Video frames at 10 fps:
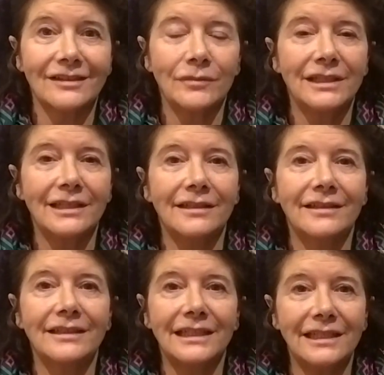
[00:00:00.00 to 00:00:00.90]
We need
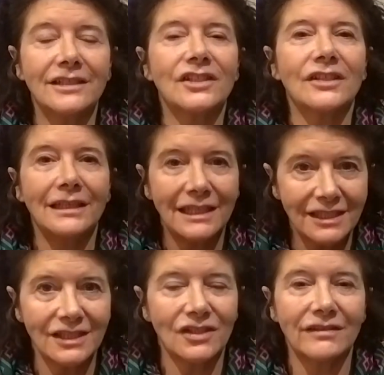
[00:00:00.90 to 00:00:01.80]
the leaders to
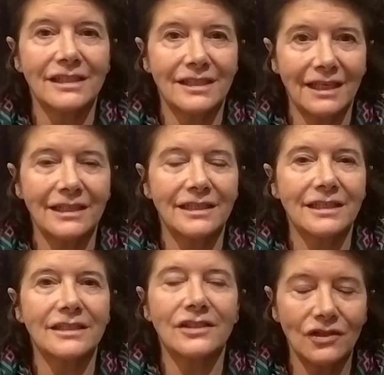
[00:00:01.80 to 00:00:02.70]
listen to the
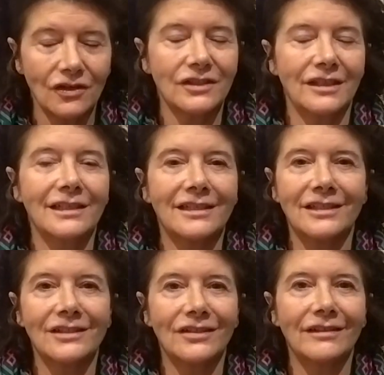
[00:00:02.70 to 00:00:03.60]
scientists, not to
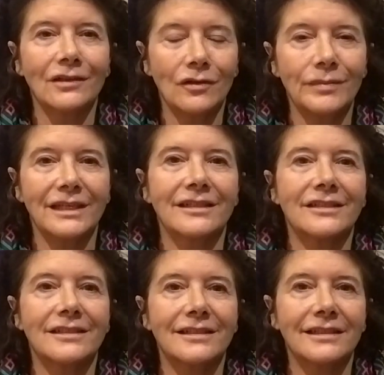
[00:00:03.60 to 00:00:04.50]
listen to the
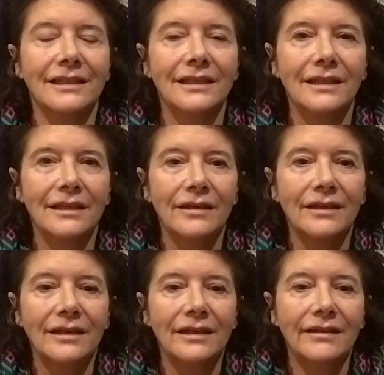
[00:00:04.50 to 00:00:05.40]
lobbyists.
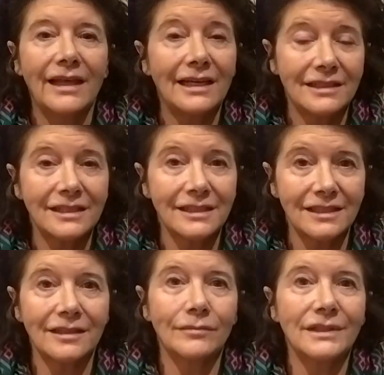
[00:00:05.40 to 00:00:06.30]
that
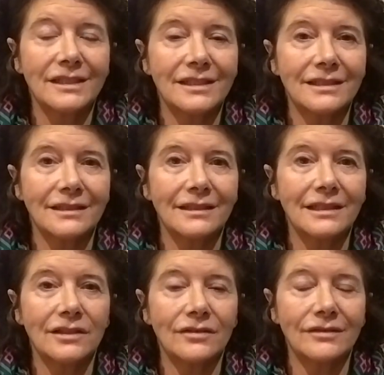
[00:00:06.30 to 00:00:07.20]
system is
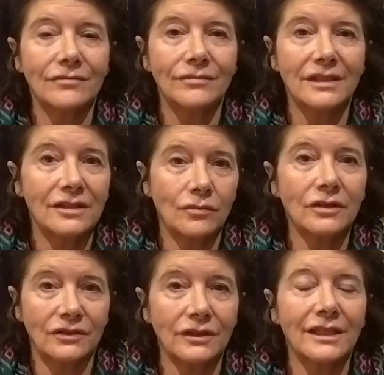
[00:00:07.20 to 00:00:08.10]

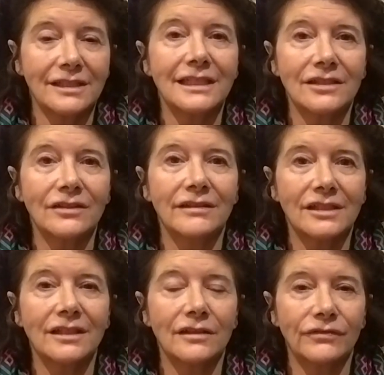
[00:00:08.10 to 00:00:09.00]
what got us into this
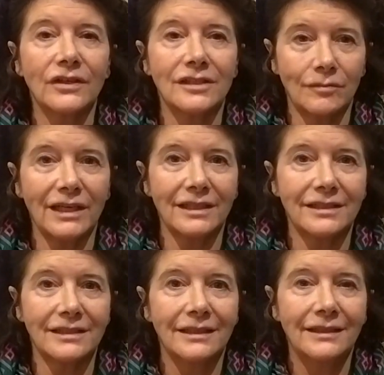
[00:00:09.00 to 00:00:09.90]
in the first place.